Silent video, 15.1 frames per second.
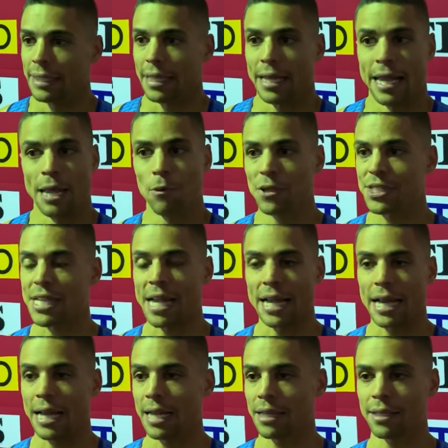it was,
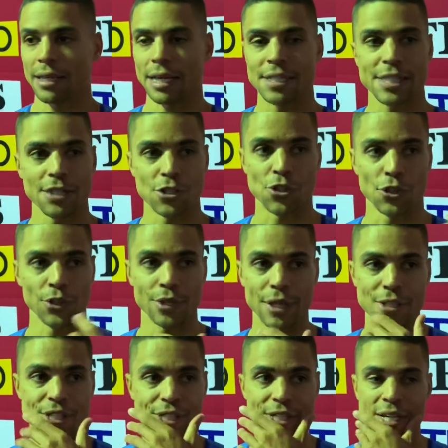I said this earlier,
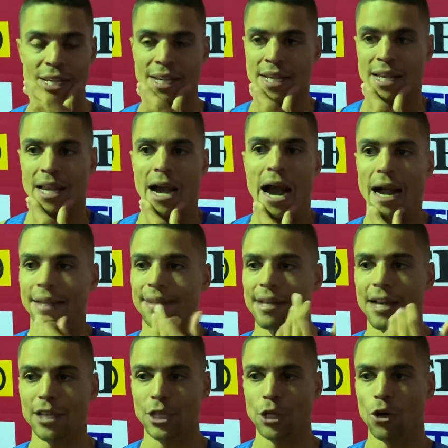I
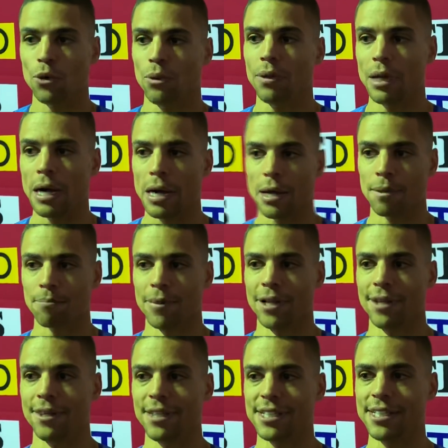thought, you know,
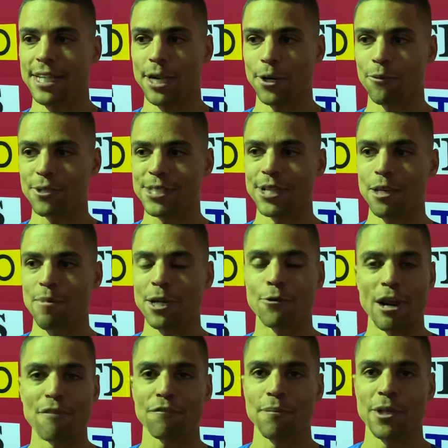this year was going to be
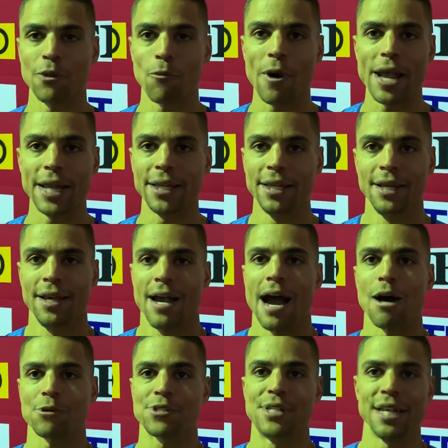great for me the way I
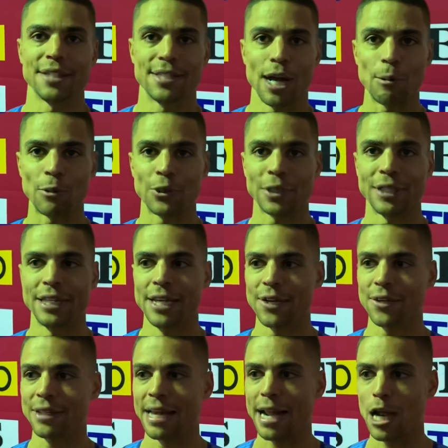was dinged up early in the year
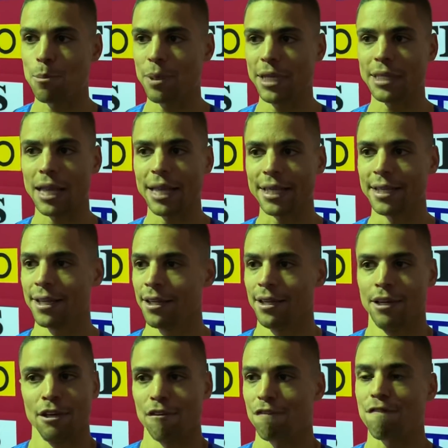and that I'd be like
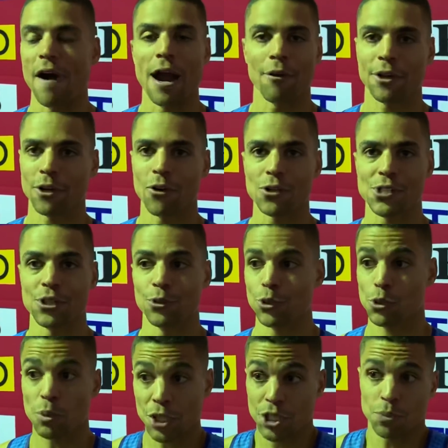firing on all
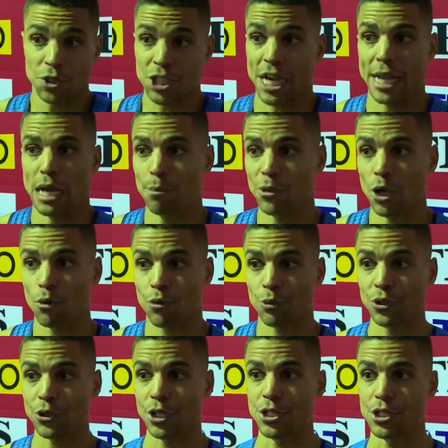cylinders, which I am, you know,
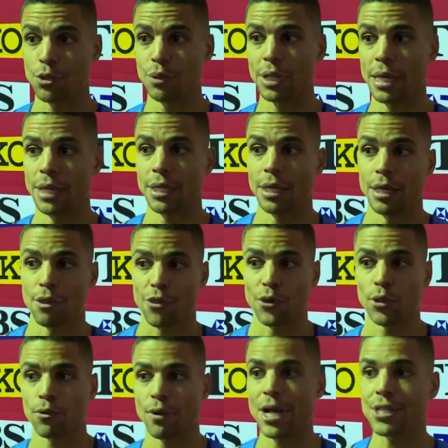332 in the
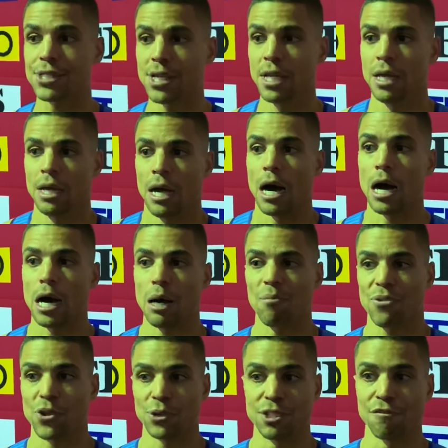third race,
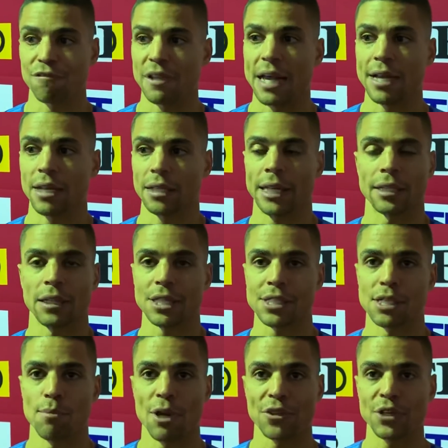13 flat, like less
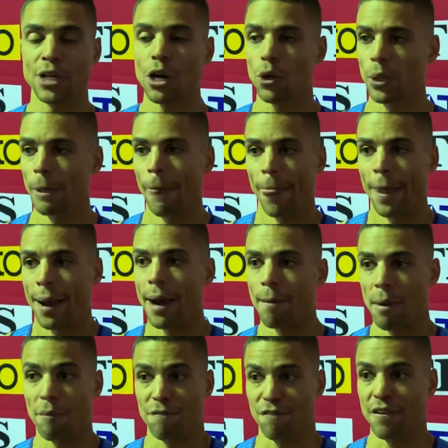than a month ago.
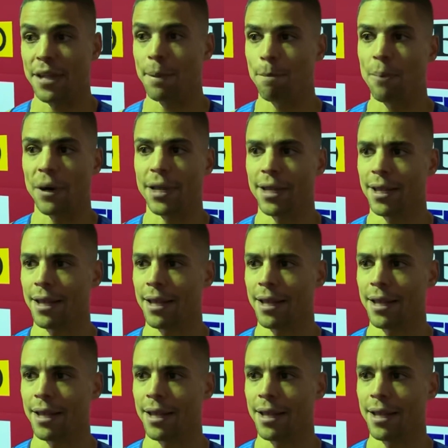I'm fit, but